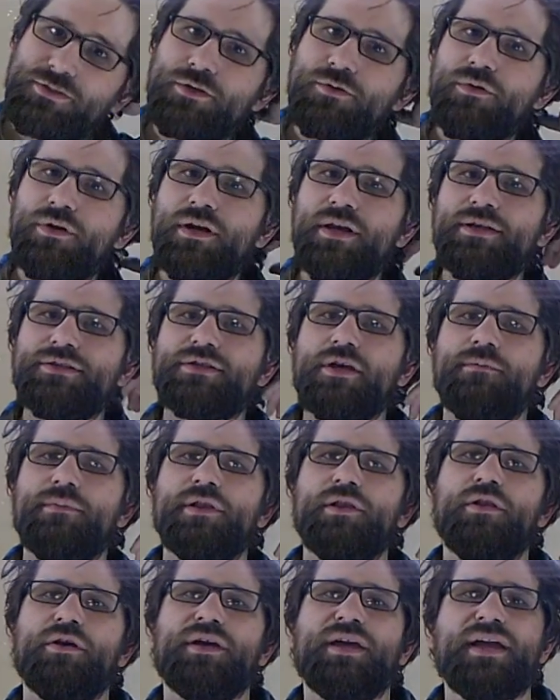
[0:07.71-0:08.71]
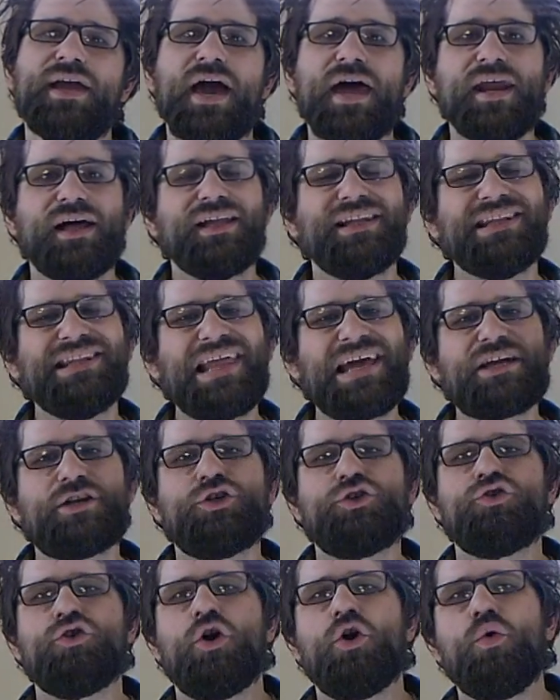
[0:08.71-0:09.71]
unit is going to be looking at
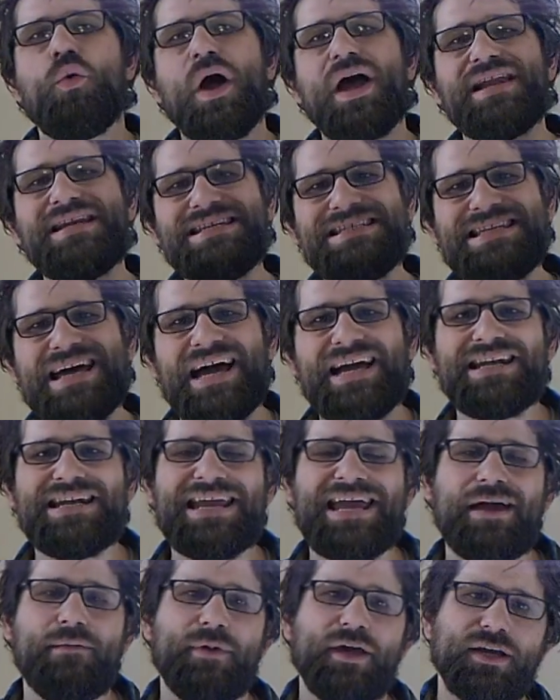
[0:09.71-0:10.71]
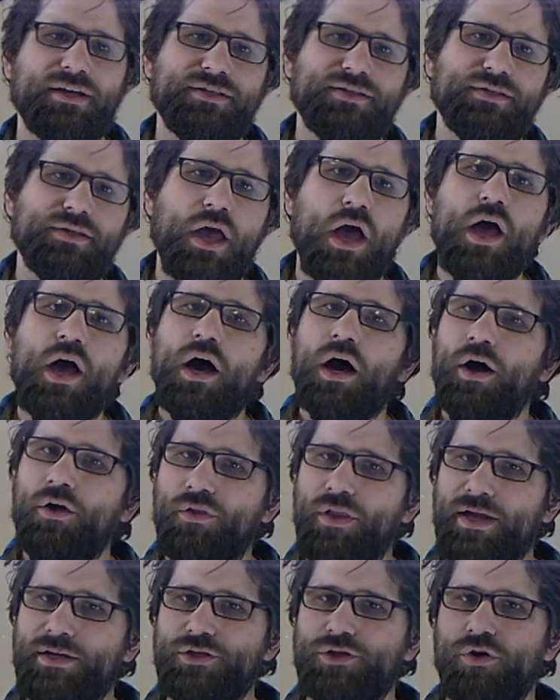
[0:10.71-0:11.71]
electrodynamics.
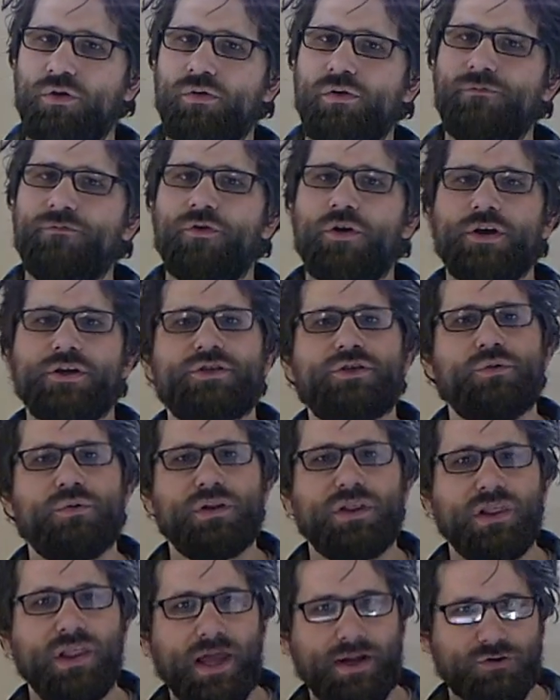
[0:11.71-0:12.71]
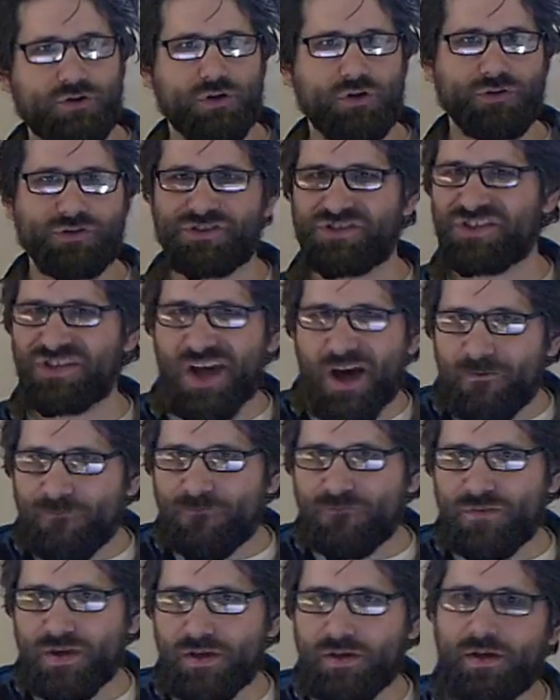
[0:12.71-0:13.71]
Electro referring to electrical stuff,
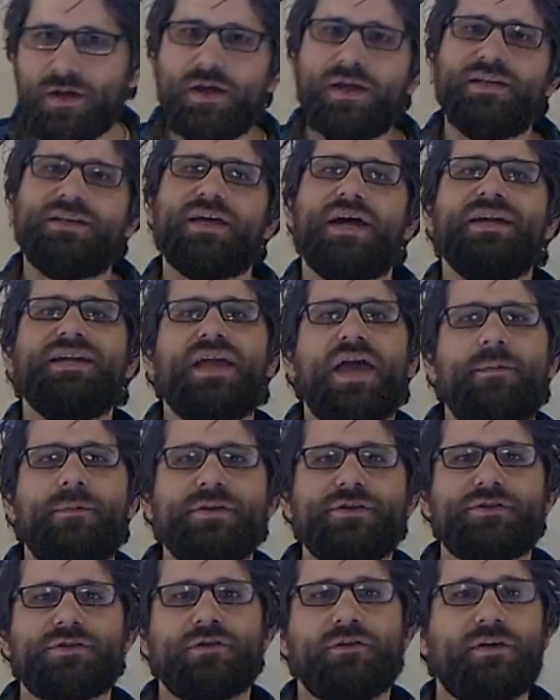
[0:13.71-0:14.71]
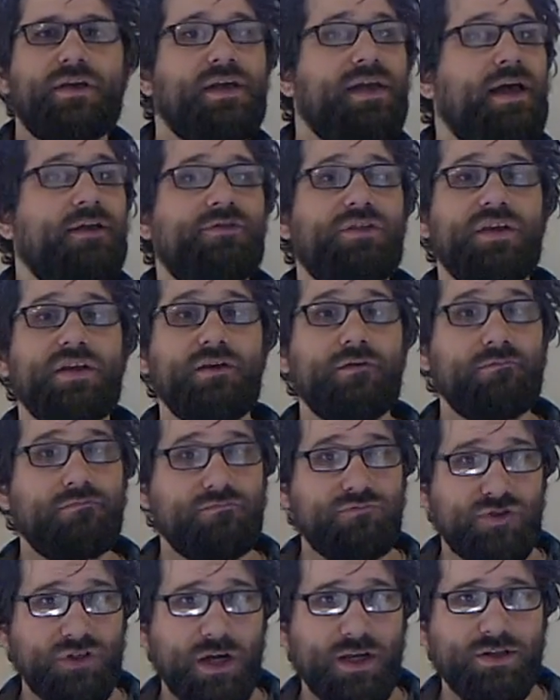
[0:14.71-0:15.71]
dynamics looking at the
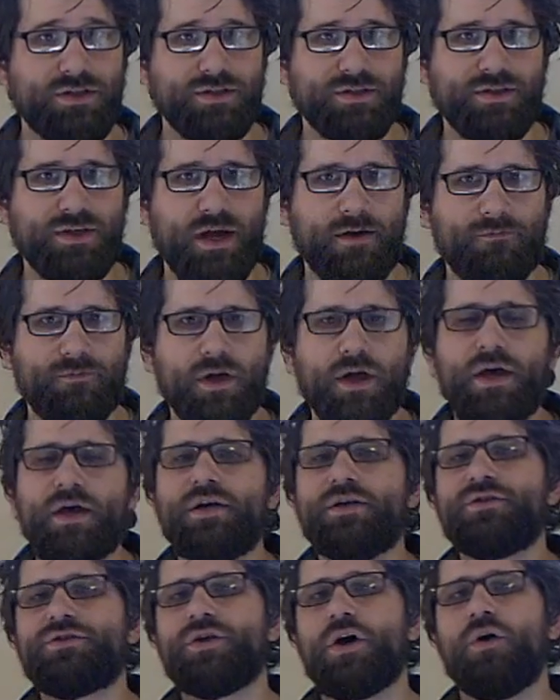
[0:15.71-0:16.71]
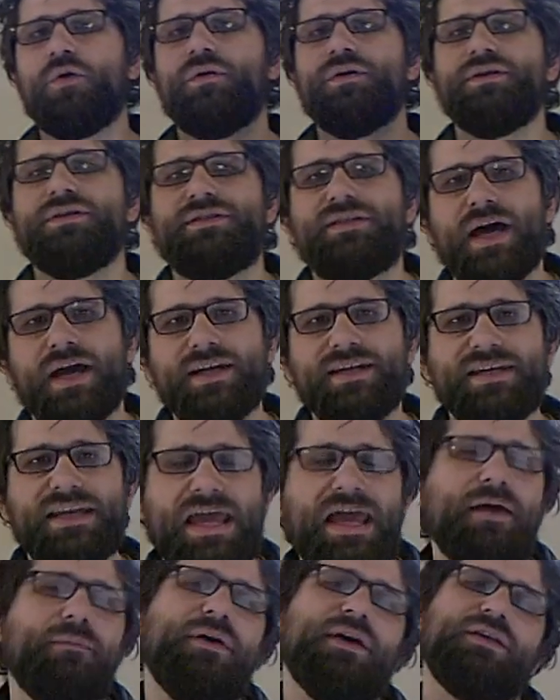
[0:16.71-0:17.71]
changing stuff. So
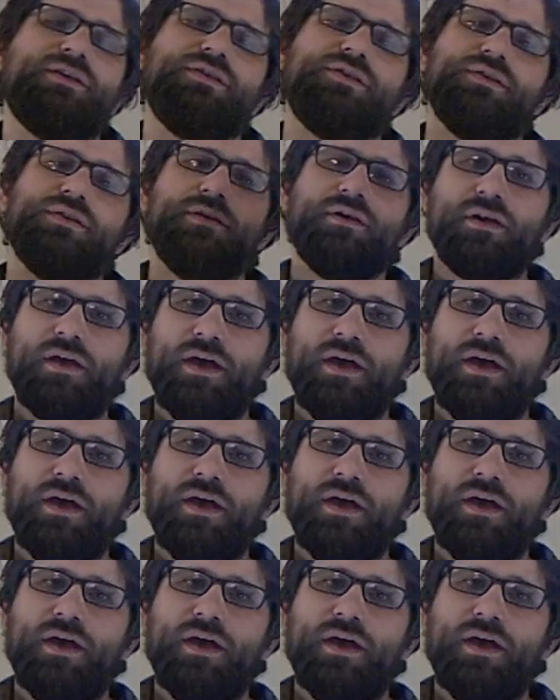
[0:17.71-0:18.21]
dynamics